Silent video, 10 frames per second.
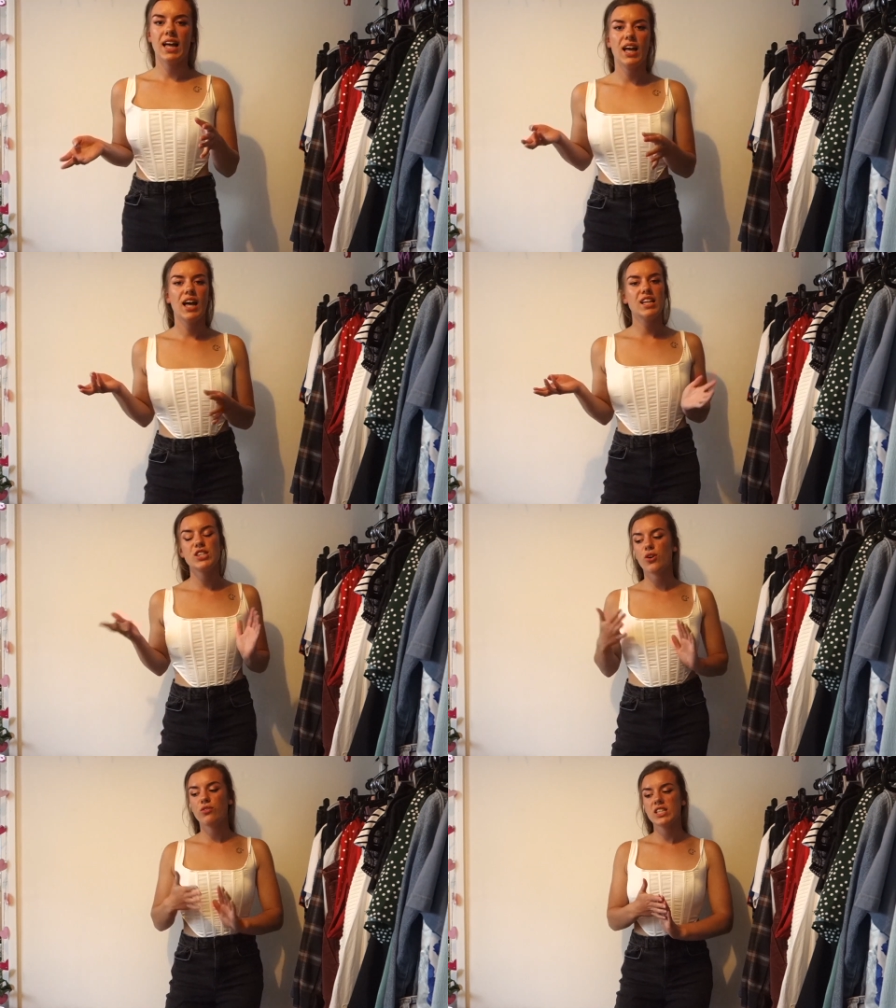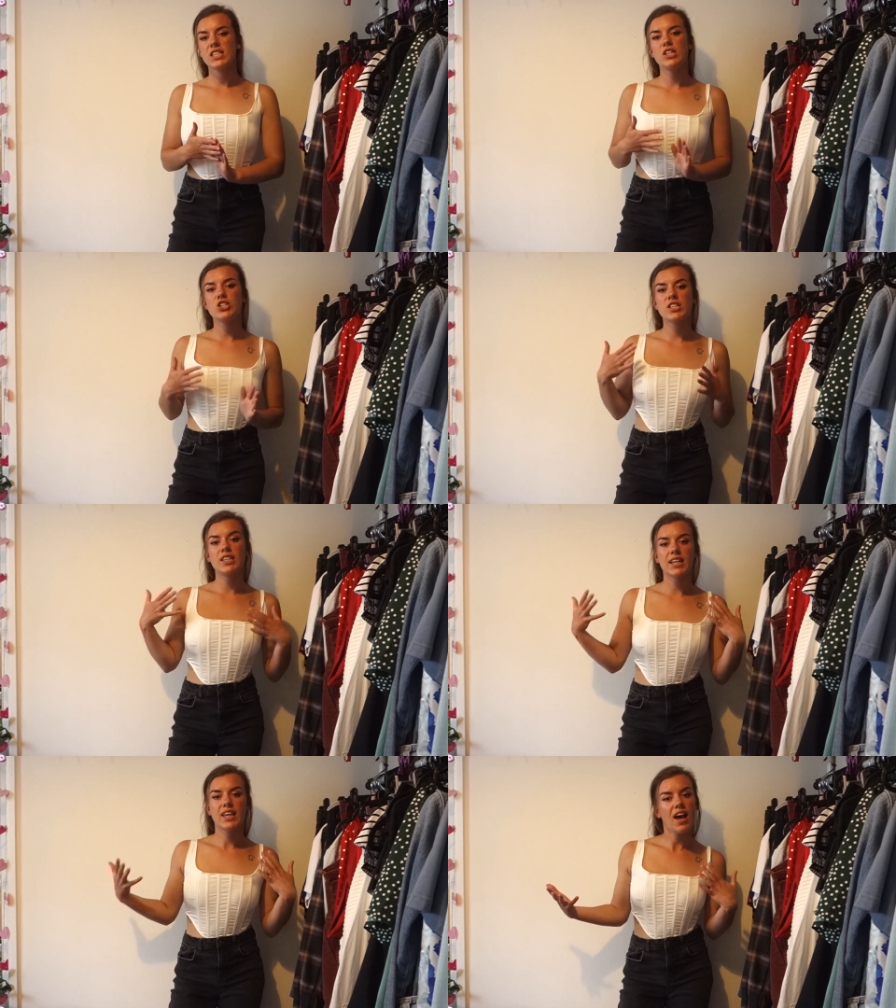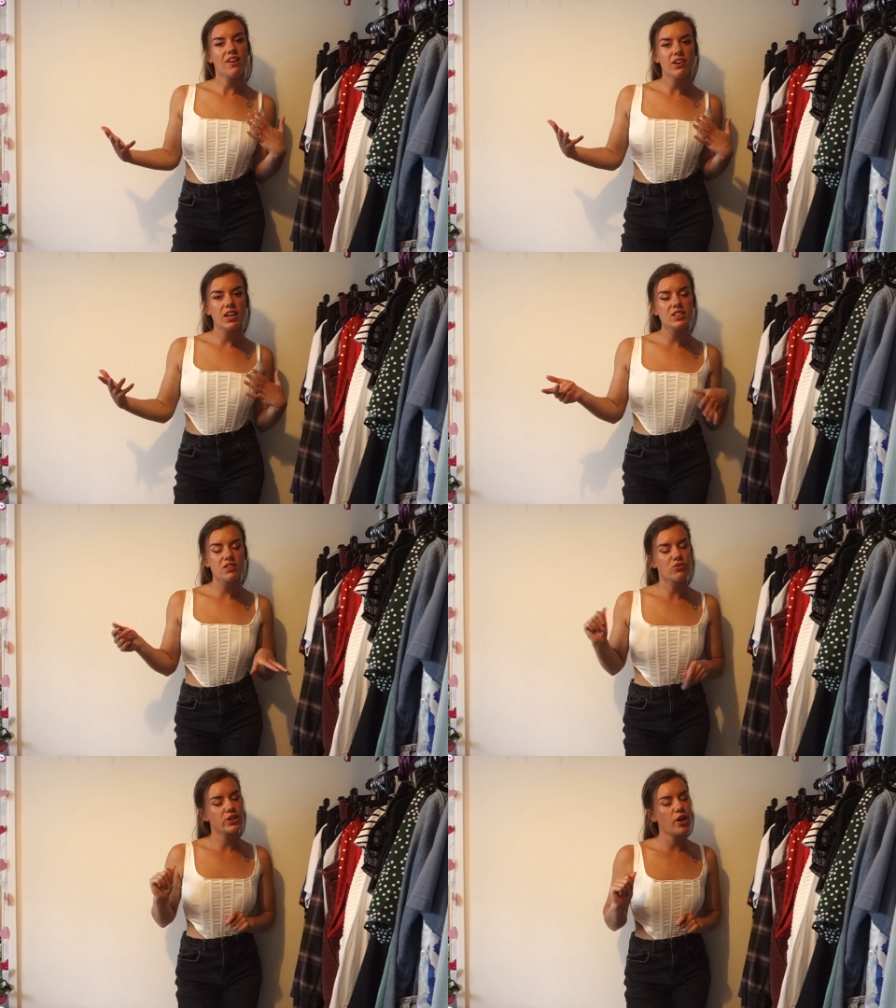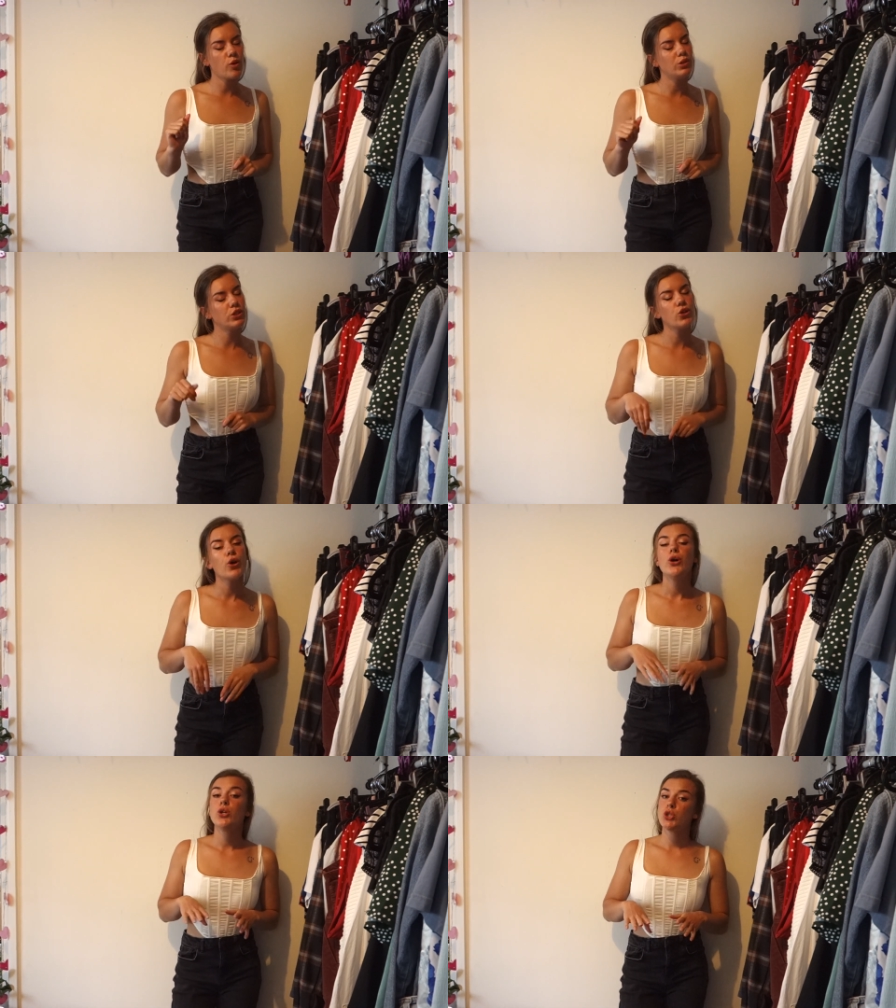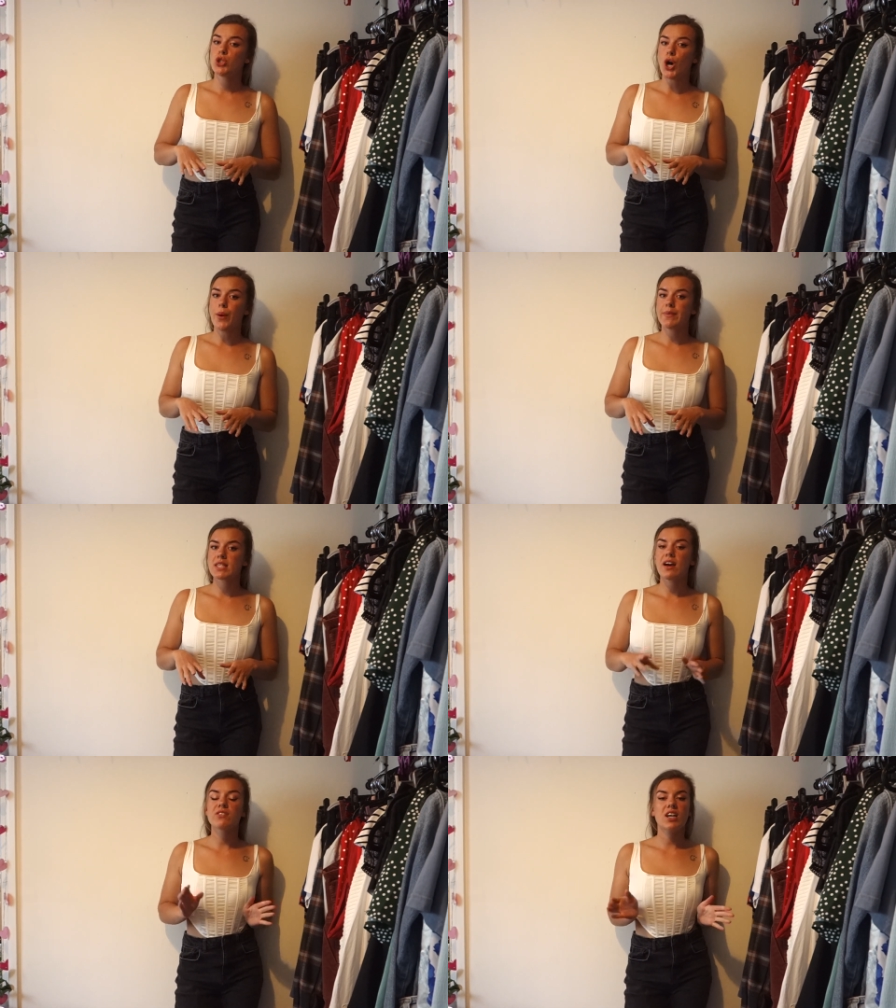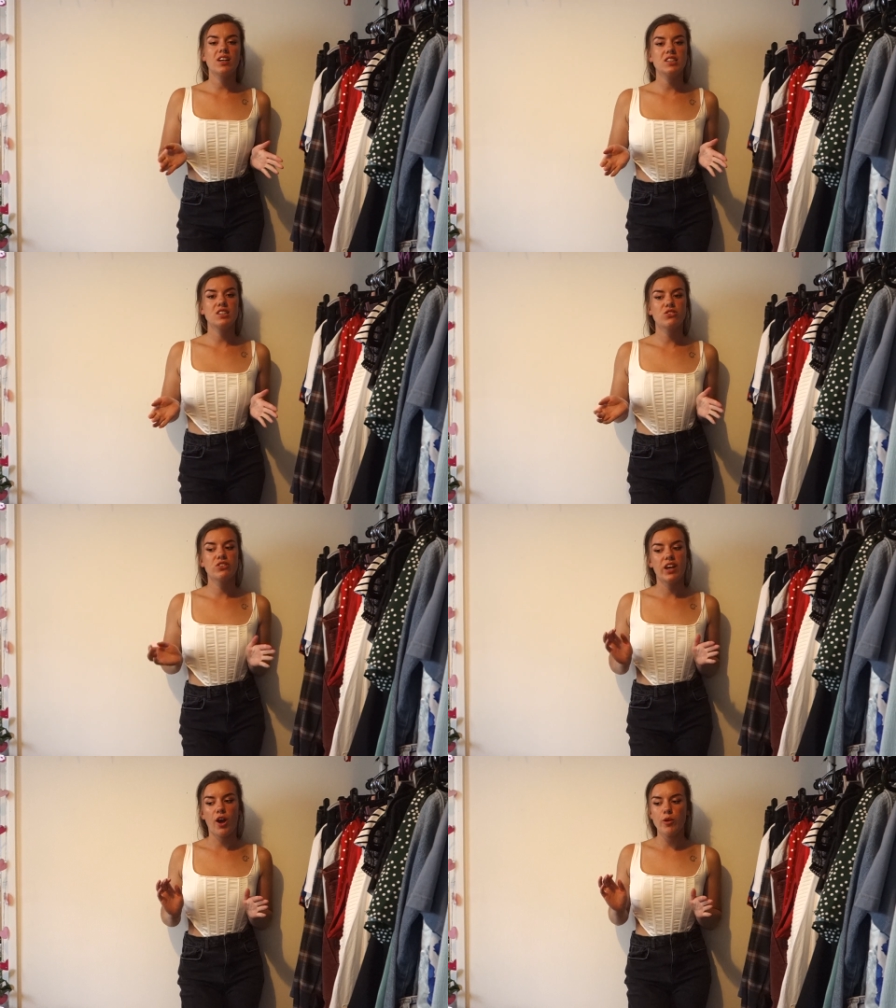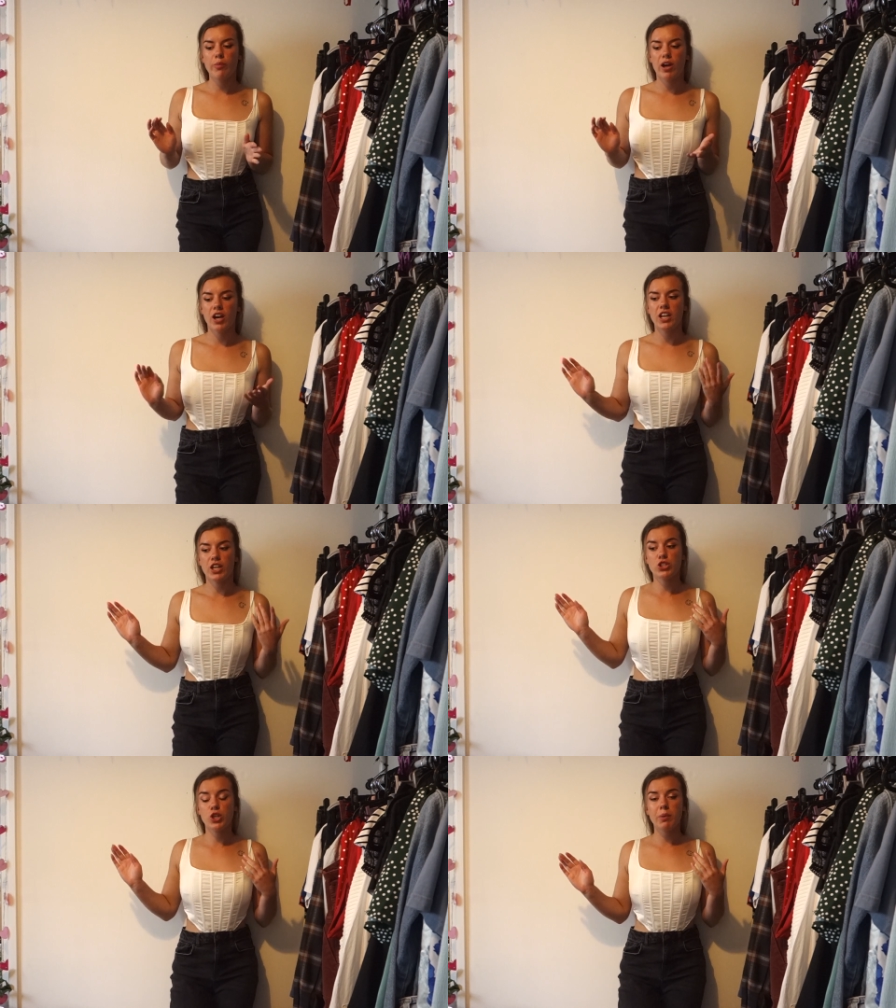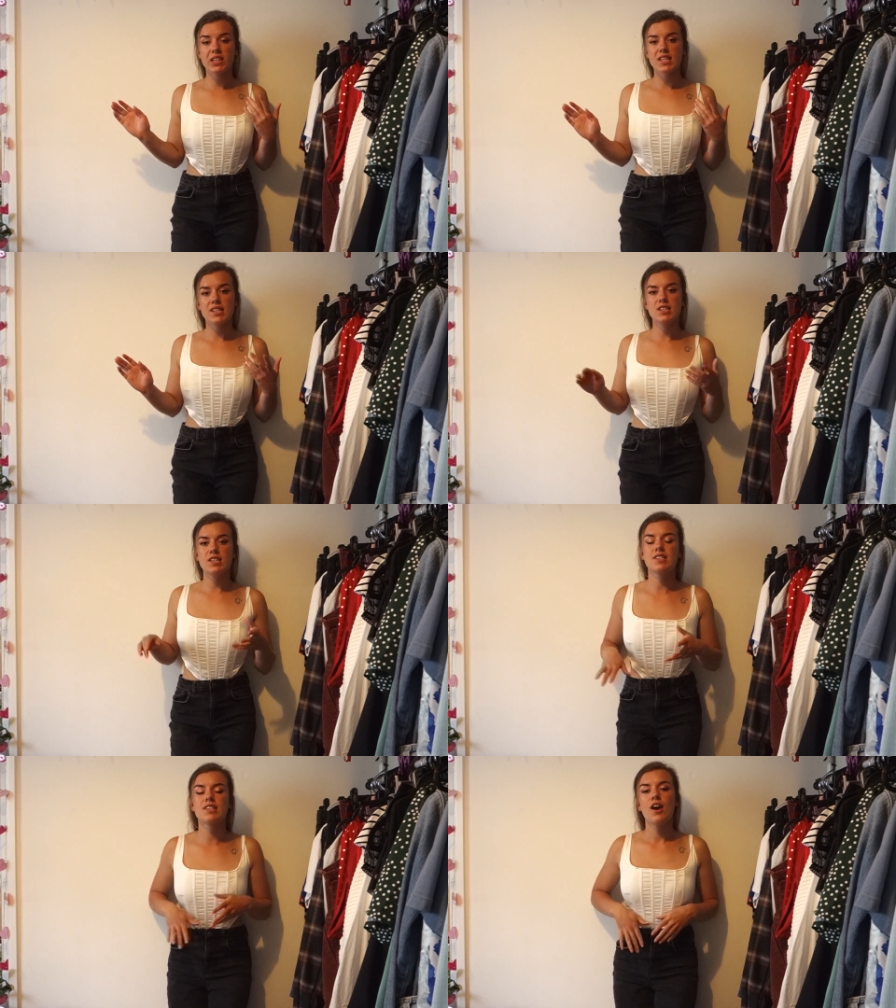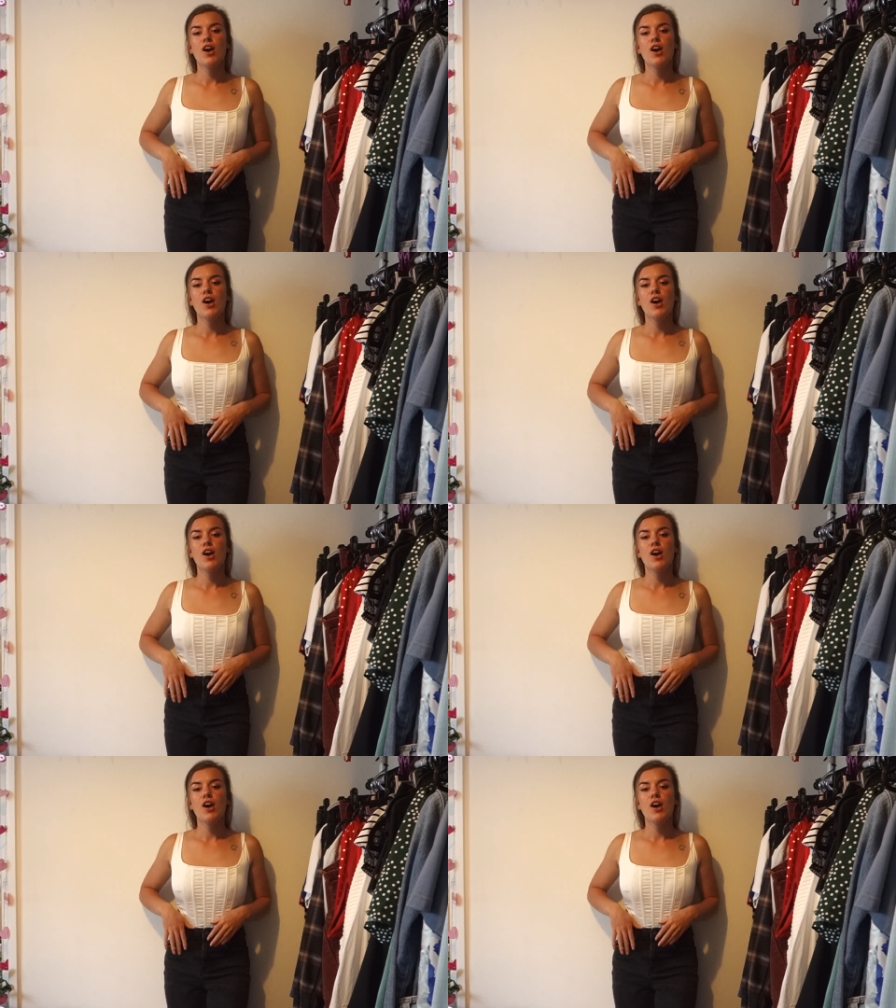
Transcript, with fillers: And obviously just like cafes have reopened, shops have started to reopen, and shopping centres,